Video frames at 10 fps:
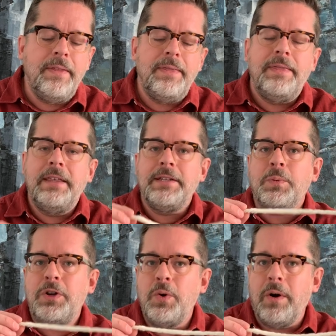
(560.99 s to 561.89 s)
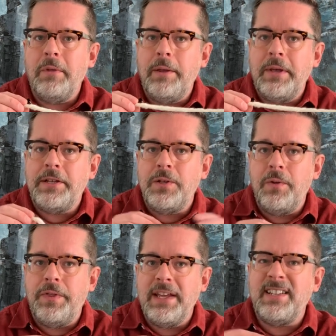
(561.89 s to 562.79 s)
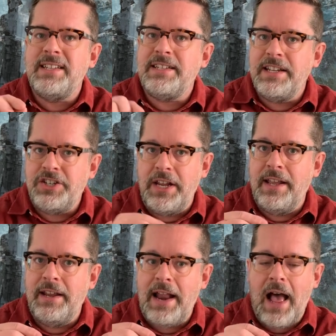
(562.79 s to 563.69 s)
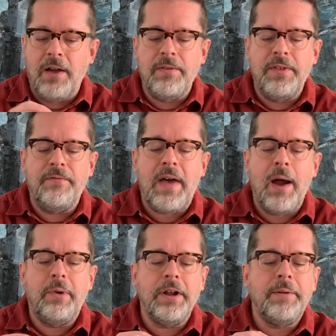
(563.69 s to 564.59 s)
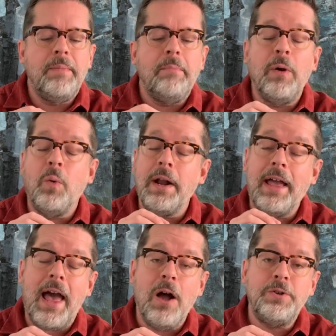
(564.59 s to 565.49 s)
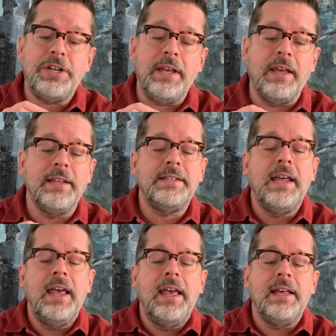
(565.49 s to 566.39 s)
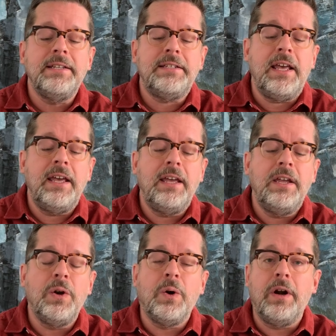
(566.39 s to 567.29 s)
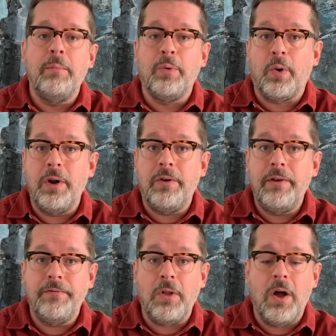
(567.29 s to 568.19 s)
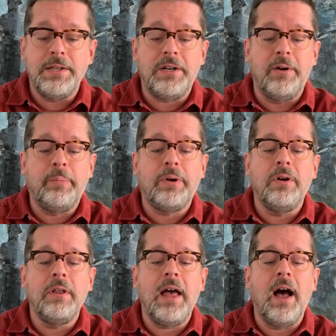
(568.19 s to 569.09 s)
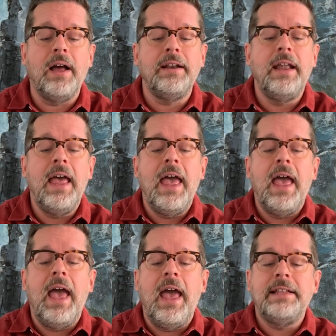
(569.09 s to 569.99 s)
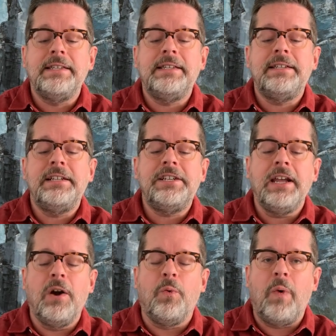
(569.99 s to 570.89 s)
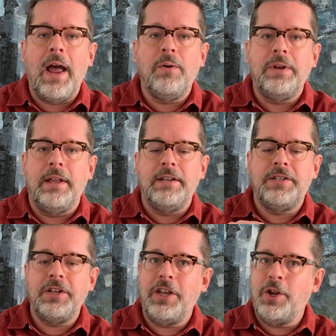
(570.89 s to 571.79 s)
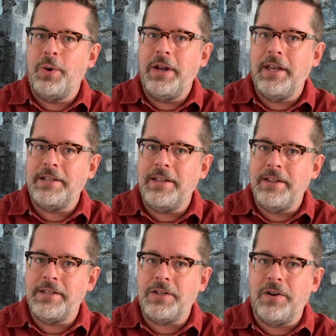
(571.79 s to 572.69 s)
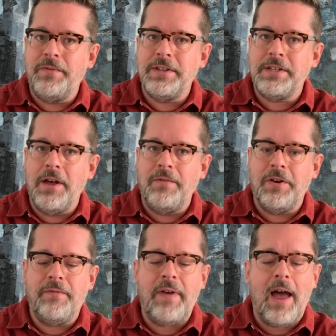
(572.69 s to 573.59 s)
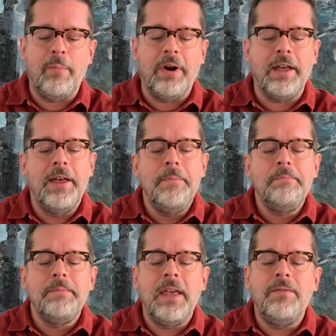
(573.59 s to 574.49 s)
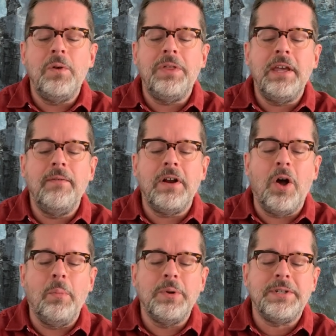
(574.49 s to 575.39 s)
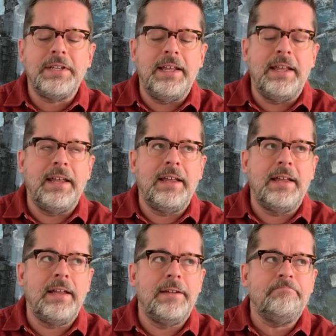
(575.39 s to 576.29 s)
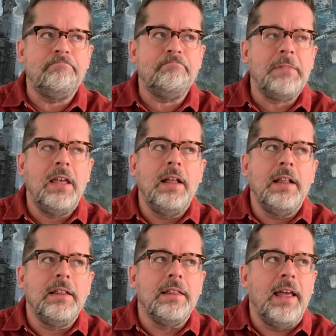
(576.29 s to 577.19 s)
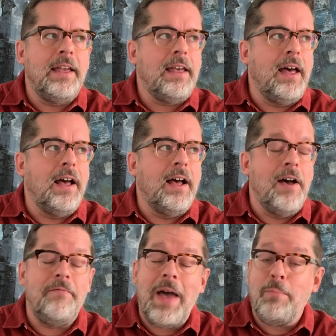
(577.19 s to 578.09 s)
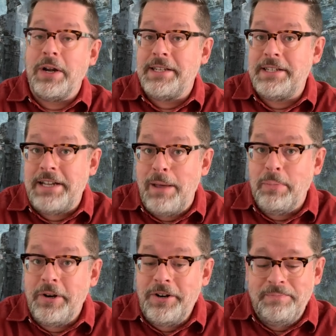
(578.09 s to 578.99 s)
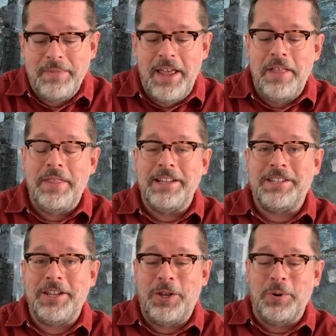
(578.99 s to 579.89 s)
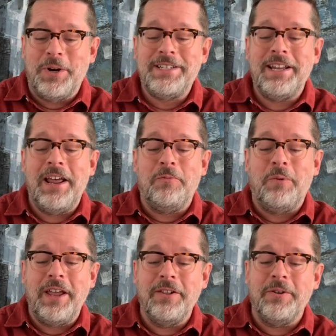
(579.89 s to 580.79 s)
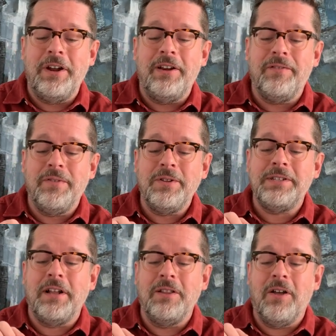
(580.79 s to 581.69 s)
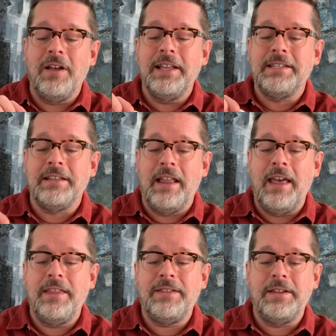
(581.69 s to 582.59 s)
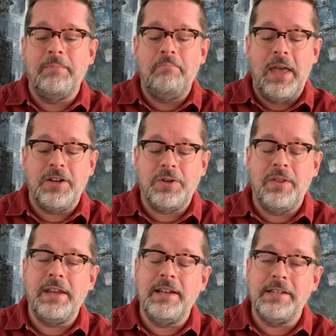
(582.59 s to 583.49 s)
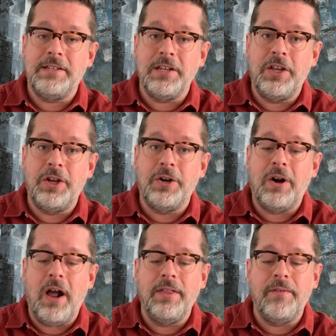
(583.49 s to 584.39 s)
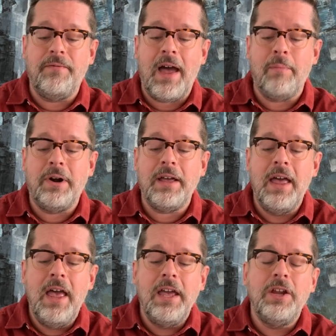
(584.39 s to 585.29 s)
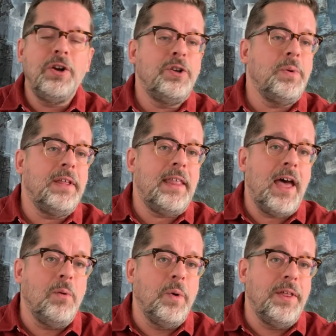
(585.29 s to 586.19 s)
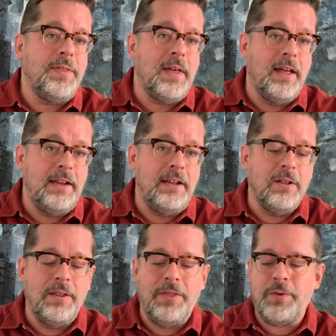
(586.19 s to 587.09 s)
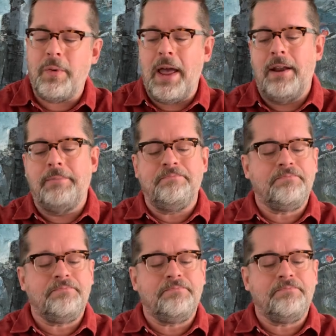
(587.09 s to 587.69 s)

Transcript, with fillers: This would normally be too thick to stitch in and out of the fabric, but what couching is, is taking your embroidery floss or pearl cotton and stitching around it, securing it to the surface of your fabric. If you think of it almost in, um, like a fabric stapler that secures it at regular intervals along its length to make sure that it is secure on the fabric, you're doing that with a needle and thread.